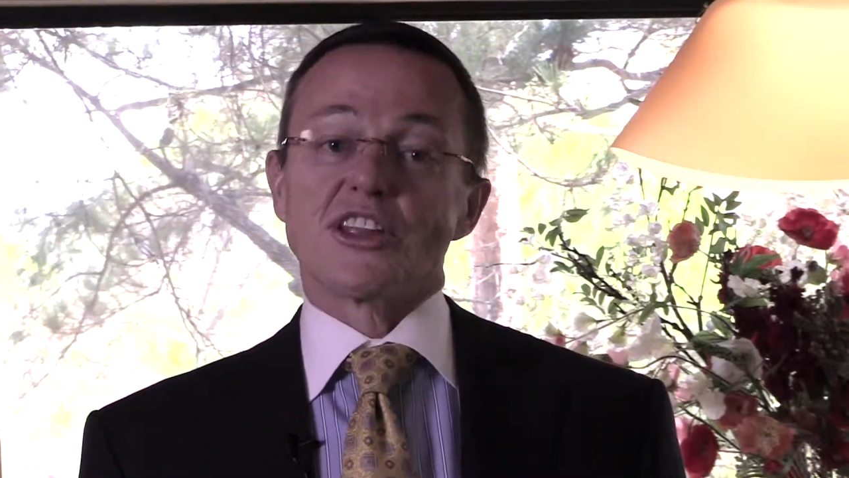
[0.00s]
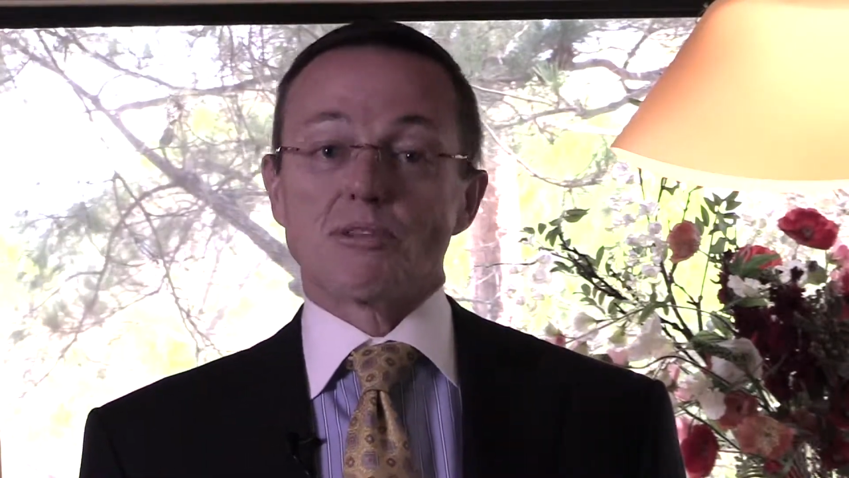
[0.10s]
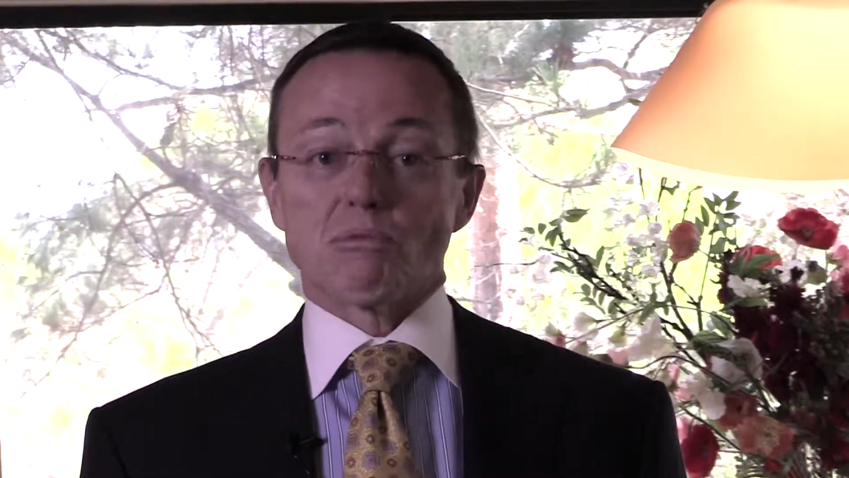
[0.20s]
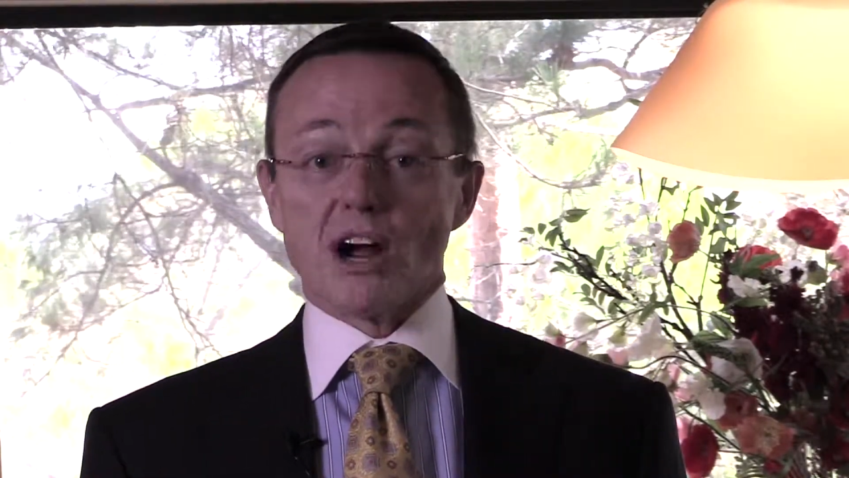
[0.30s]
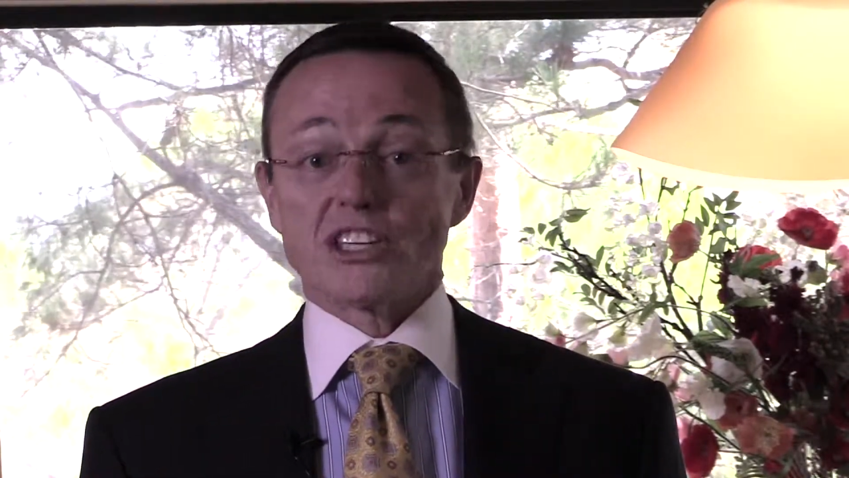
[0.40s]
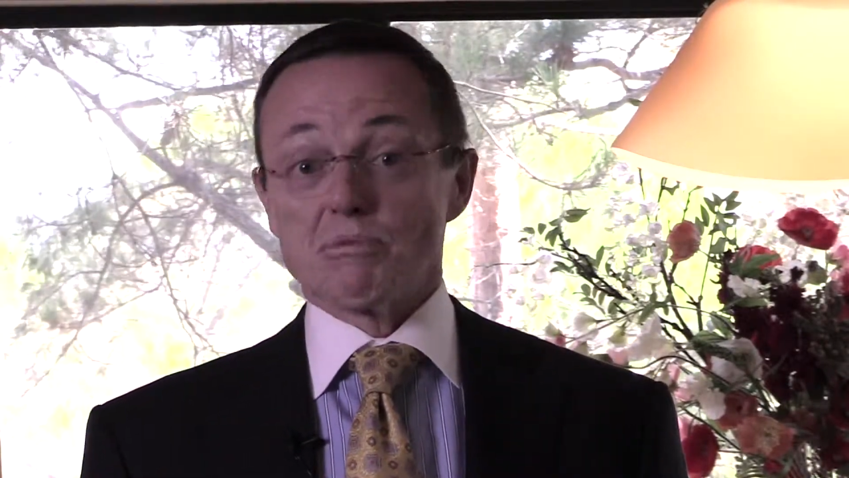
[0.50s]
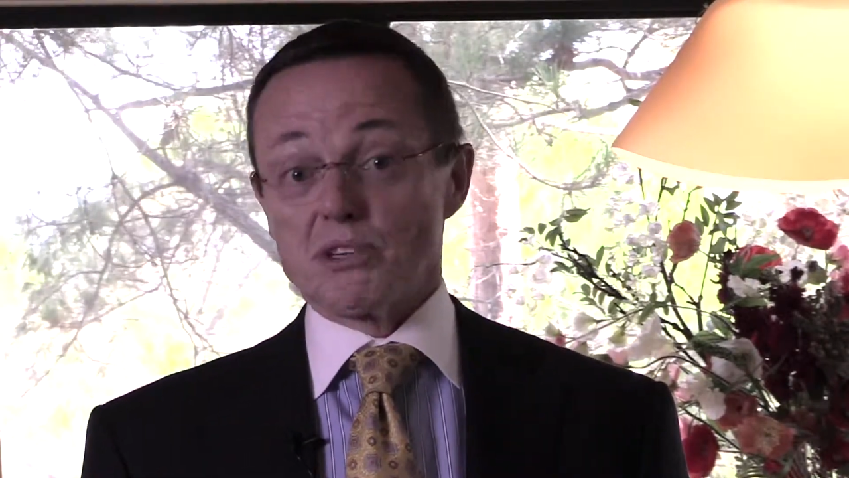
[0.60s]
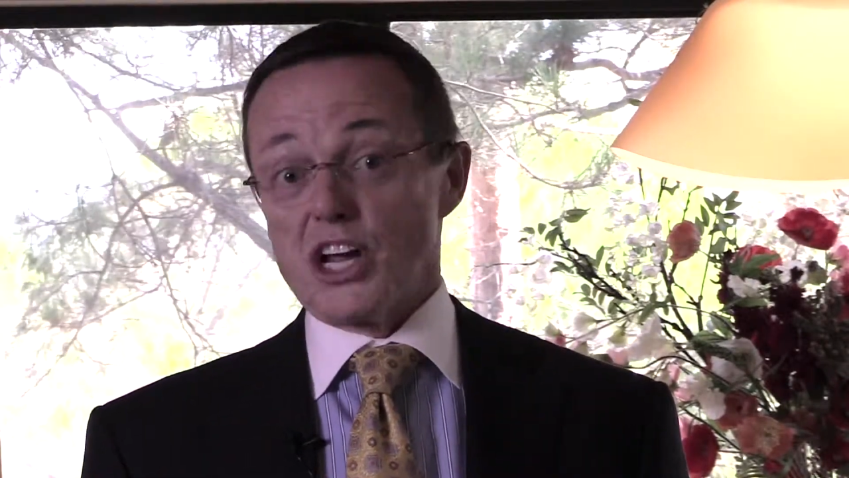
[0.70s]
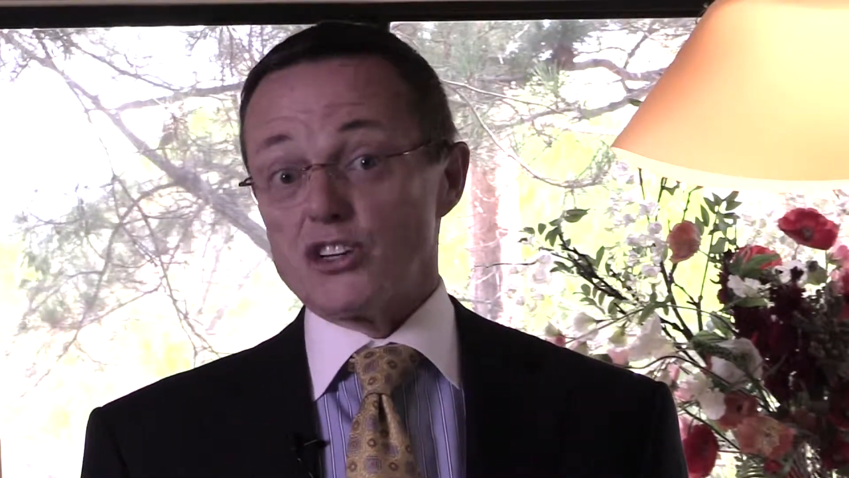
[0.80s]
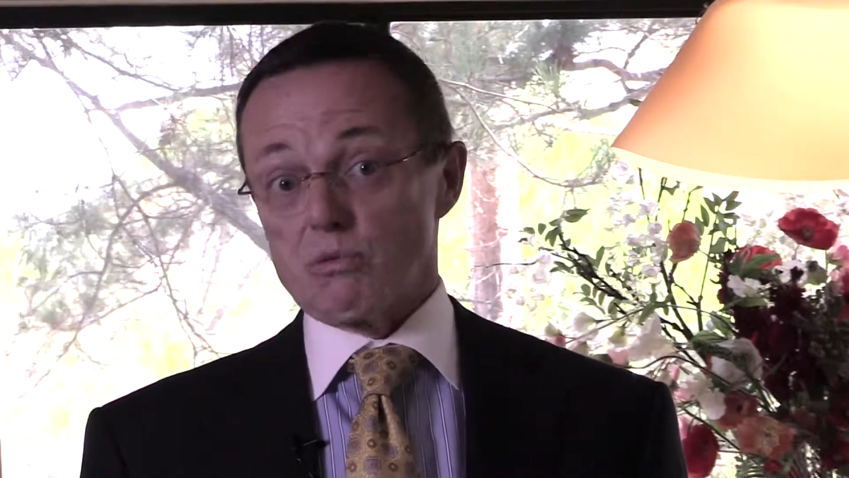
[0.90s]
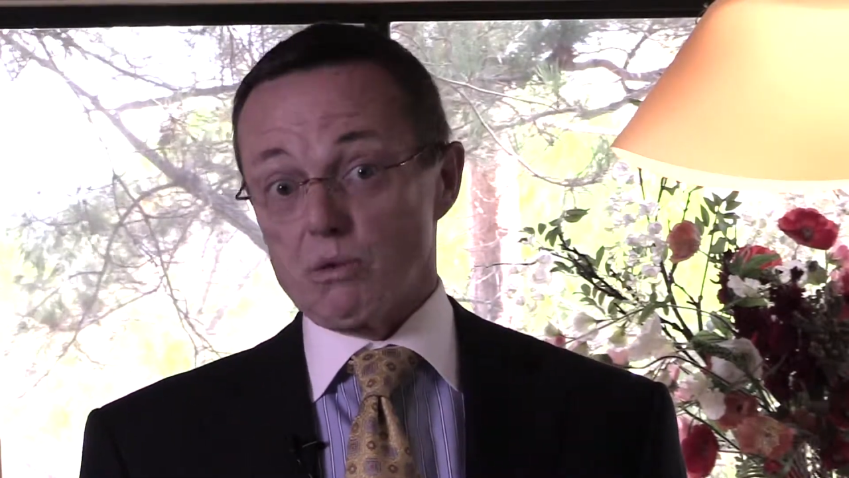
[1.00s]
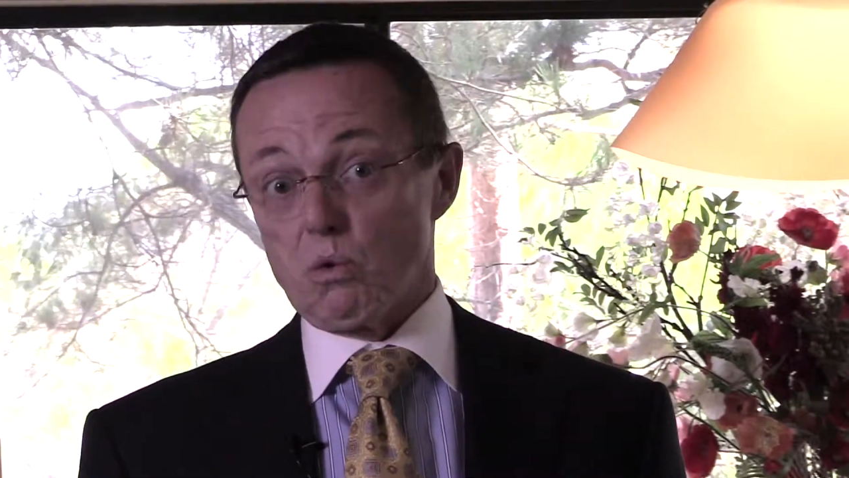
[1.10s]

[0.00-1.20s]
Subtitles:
that the price of potential